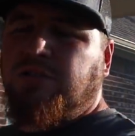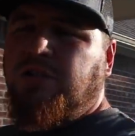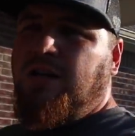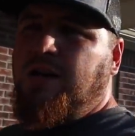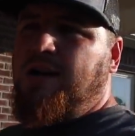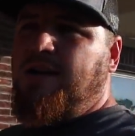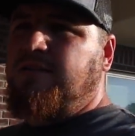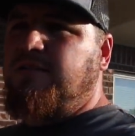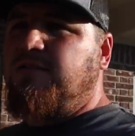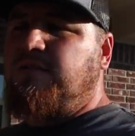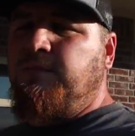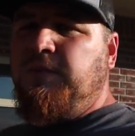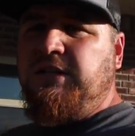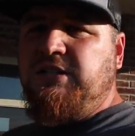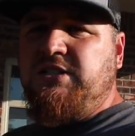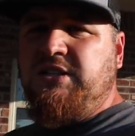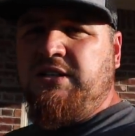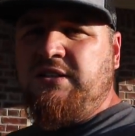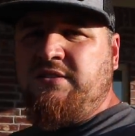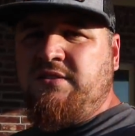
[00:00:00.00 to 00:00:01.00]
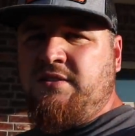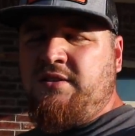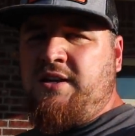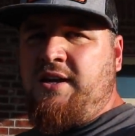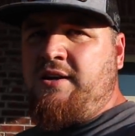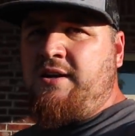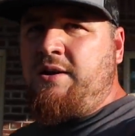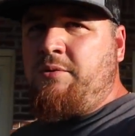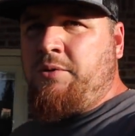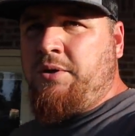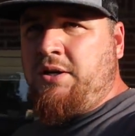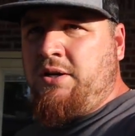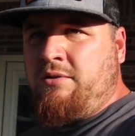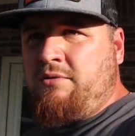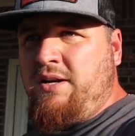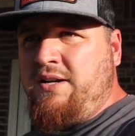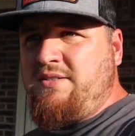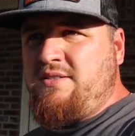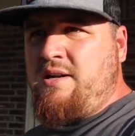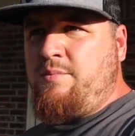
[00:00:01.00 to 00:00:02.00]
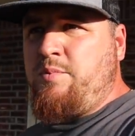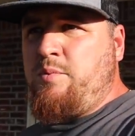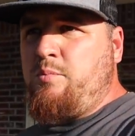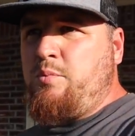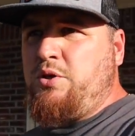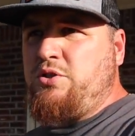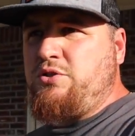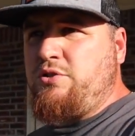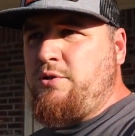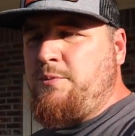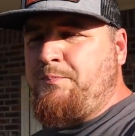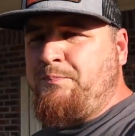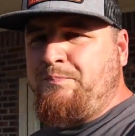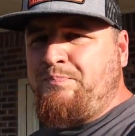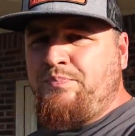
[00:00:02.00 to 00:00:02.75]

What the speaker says: cross meat chickens in there that we're going to raise up and butcher